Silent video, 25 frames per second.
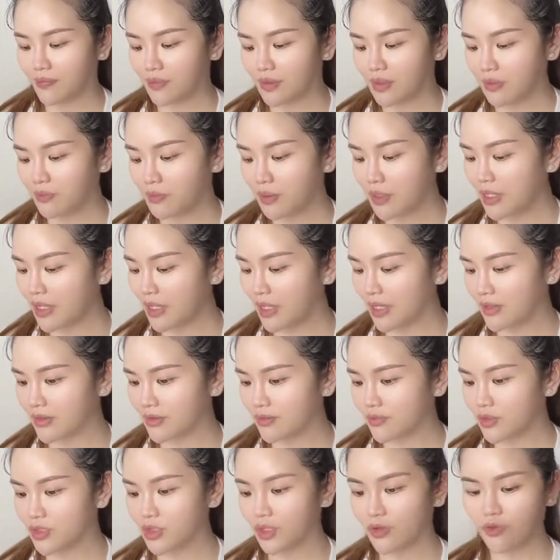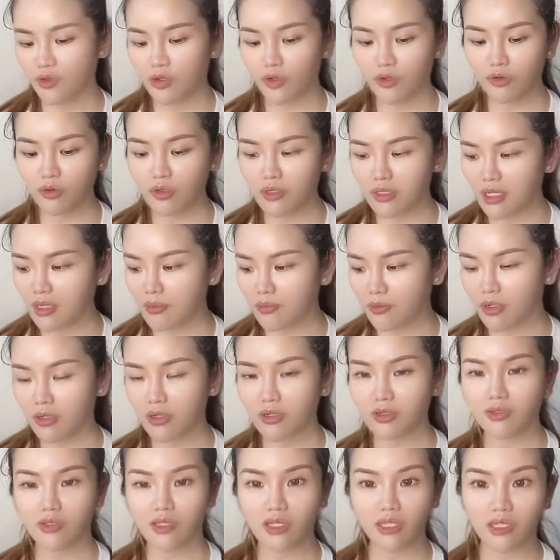But yeah, so if you don't use any
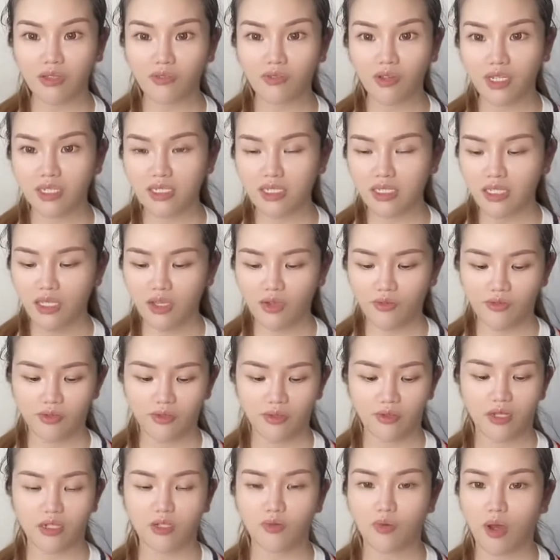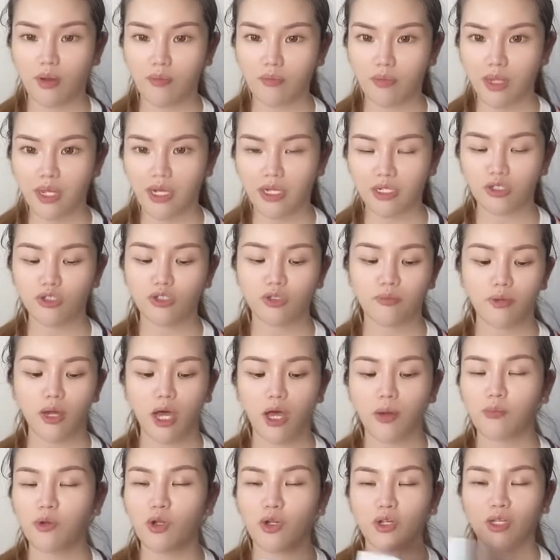products, you can give it as gifts. That's what I'm planning to, but
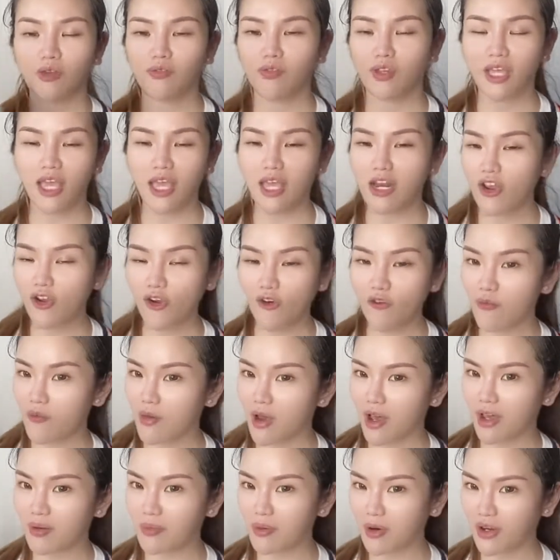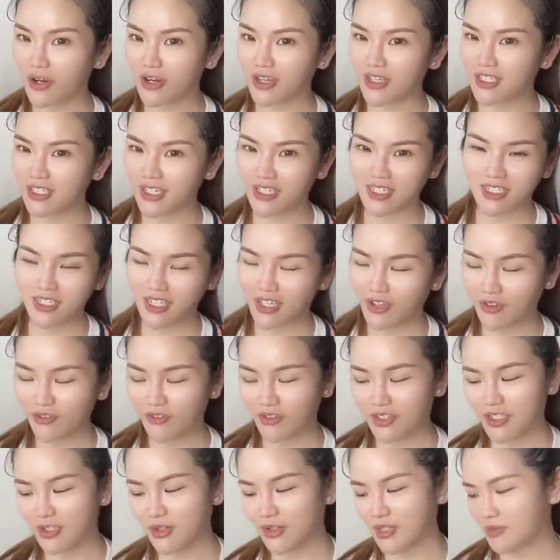I'm not giving any of my products as gifts
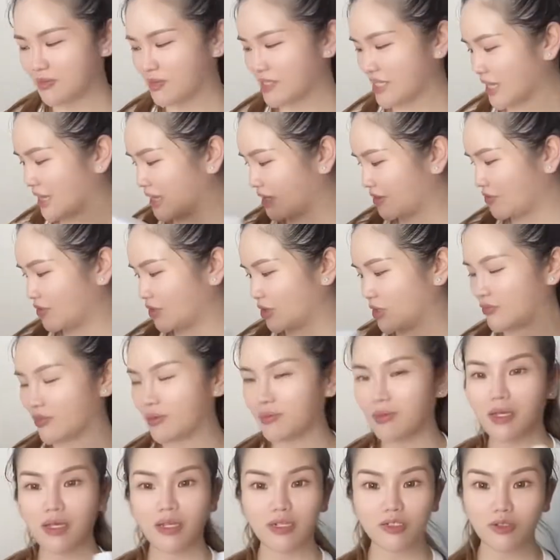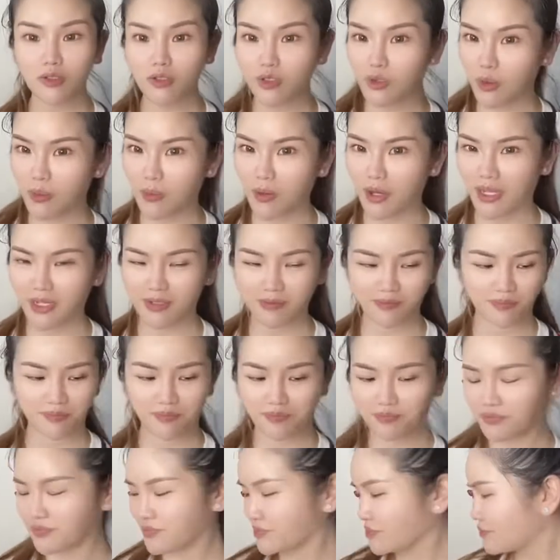this Christmas. I love all of them, so it's all mine.
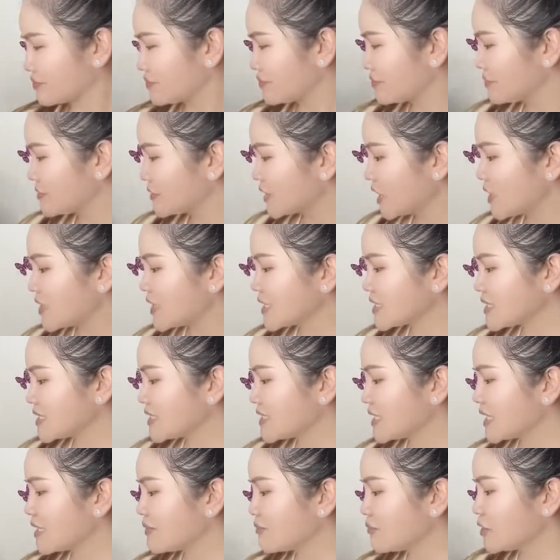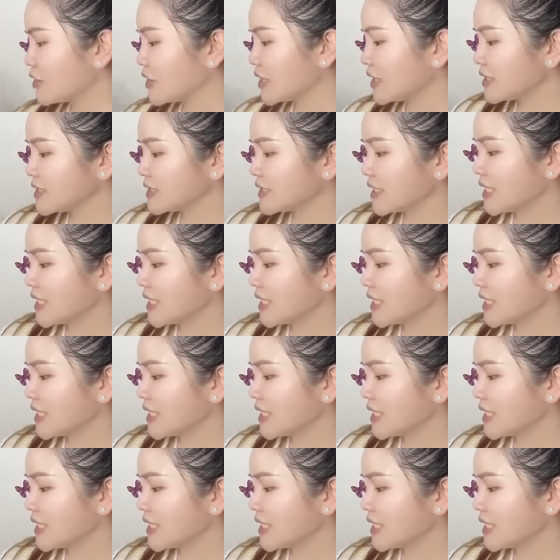That's the second product.